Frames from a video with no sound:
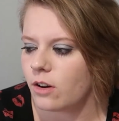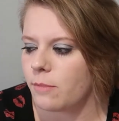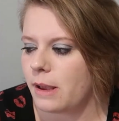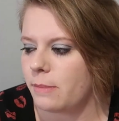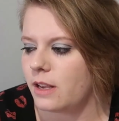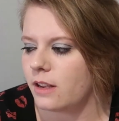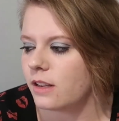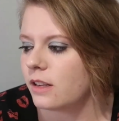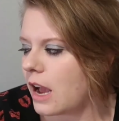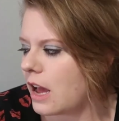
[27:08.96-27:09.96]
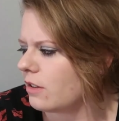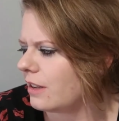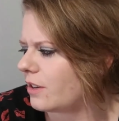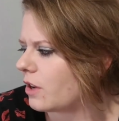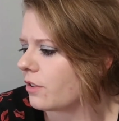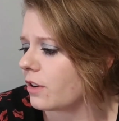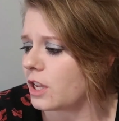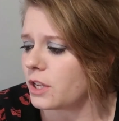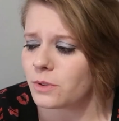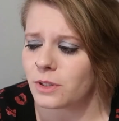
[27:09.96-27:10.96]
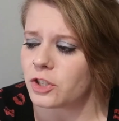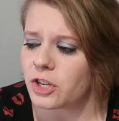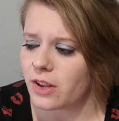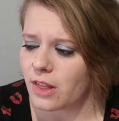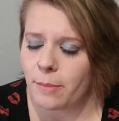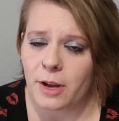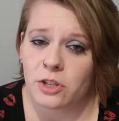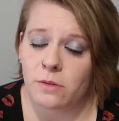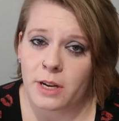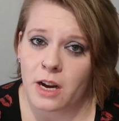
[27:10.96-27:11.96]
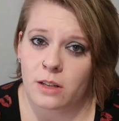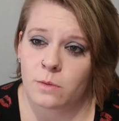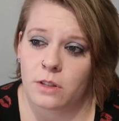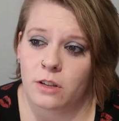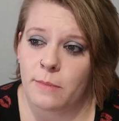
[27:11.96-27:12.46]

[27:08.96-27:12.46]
or maybe, I don't even know if they're gonna use the chair that much, to be honest with you.